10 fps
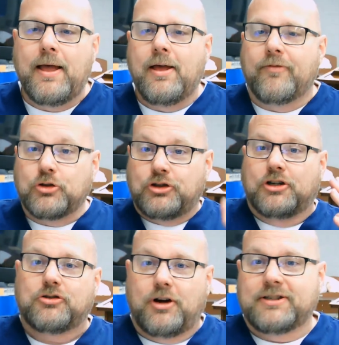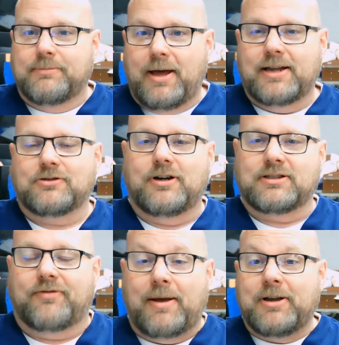There's good stress and bad stress.
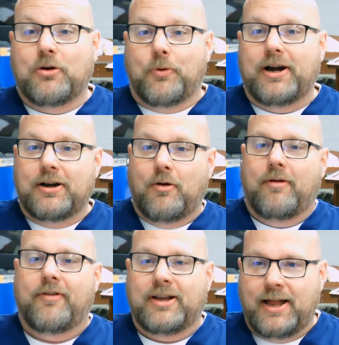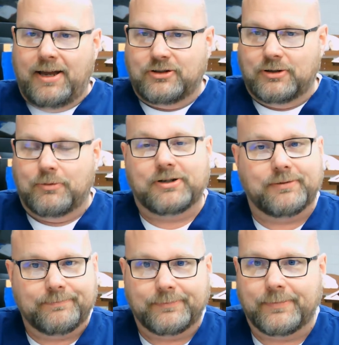If I'm getting ready to go on vacation, which
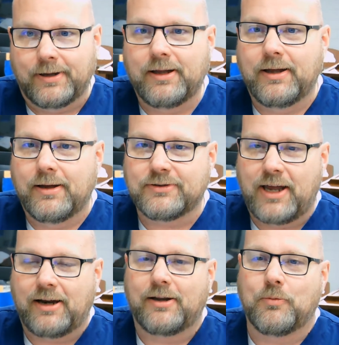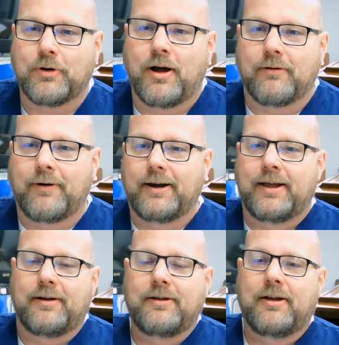sadly we're not right
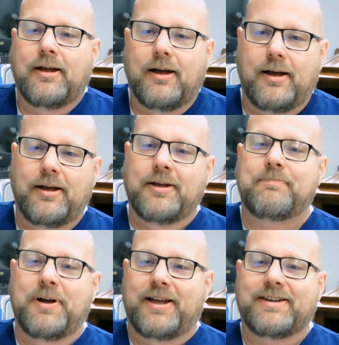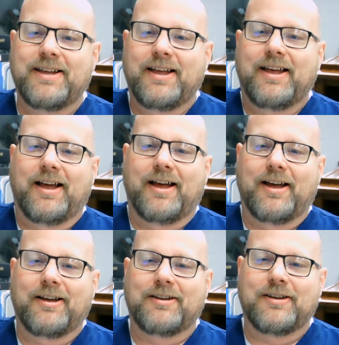now, but
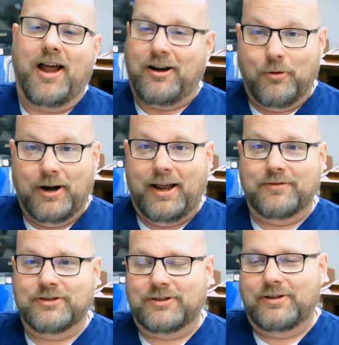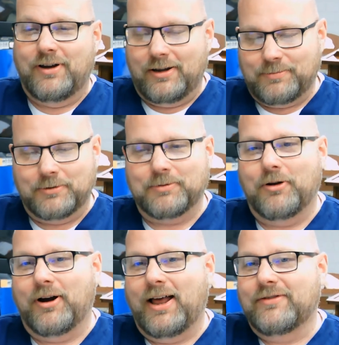not supposed to be
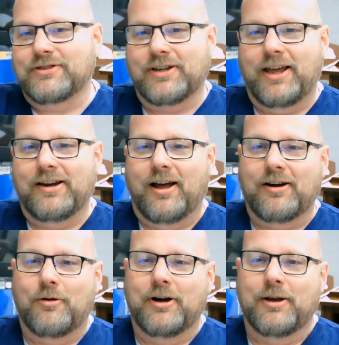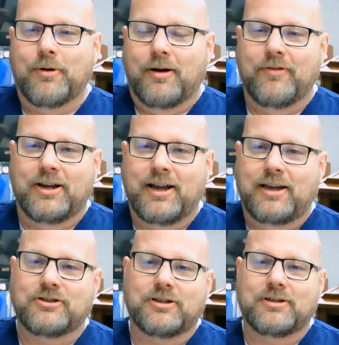going out of the state, not going anywhere on
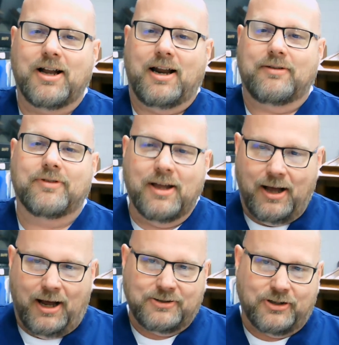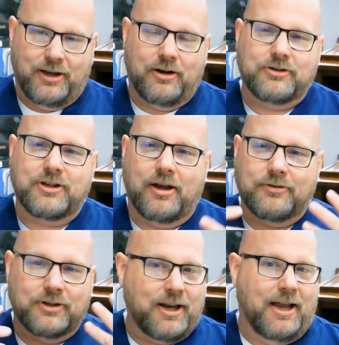vacation, kind of isolating ourselves.
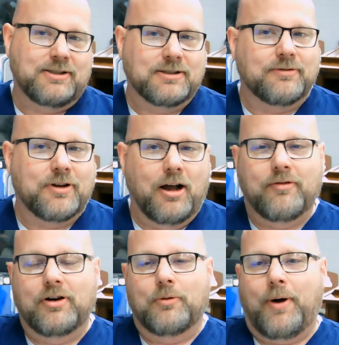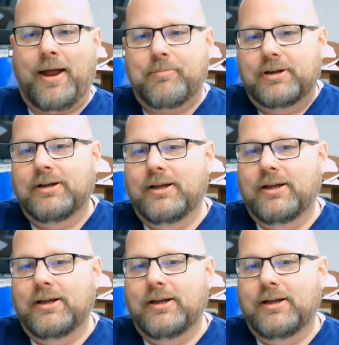The cases of COVID are rampant.